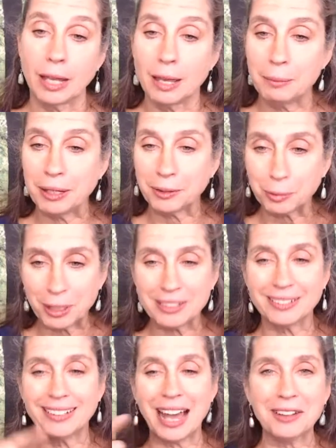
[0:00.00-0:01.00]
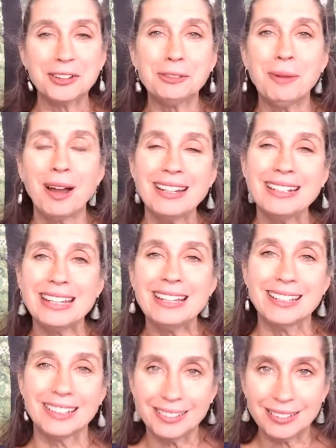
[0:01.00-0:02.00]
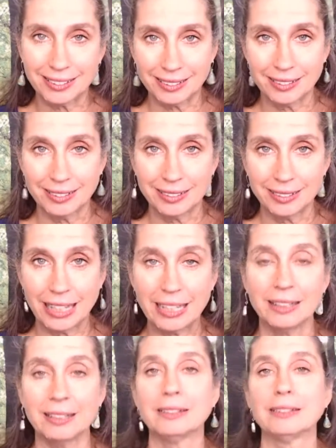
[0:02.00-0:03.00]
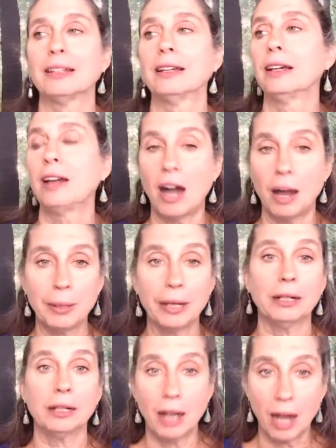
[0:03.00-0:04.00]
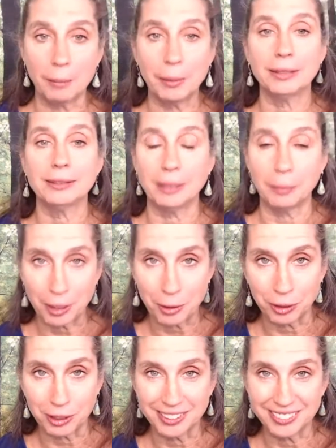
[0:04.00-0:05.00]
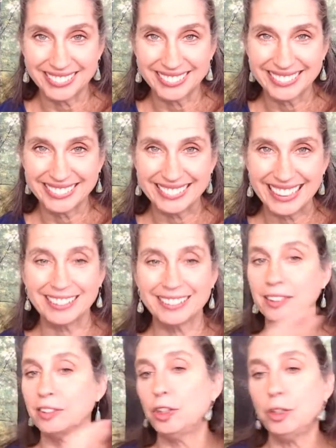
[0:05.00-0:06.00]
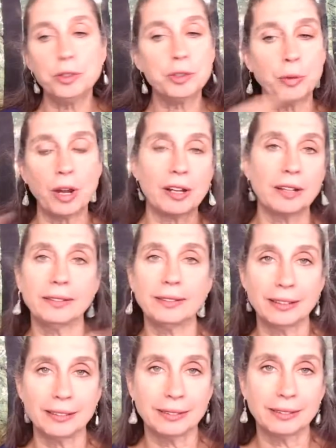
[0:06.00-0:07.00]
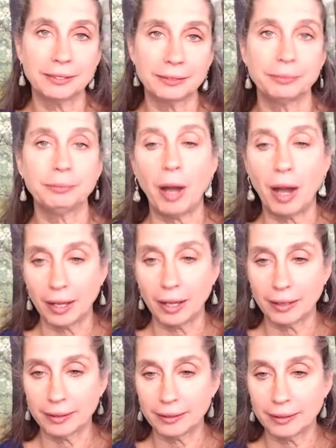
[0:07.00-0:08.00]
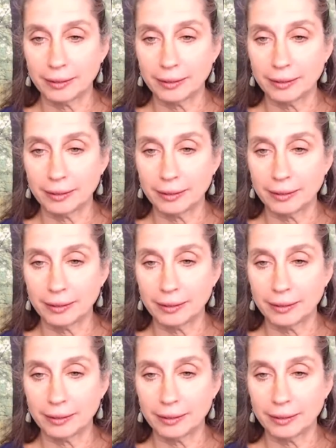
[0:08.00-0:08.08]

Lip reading: Because what disaster mind is comma, comma, semicolon. It's this huge run-on sentence. Pause.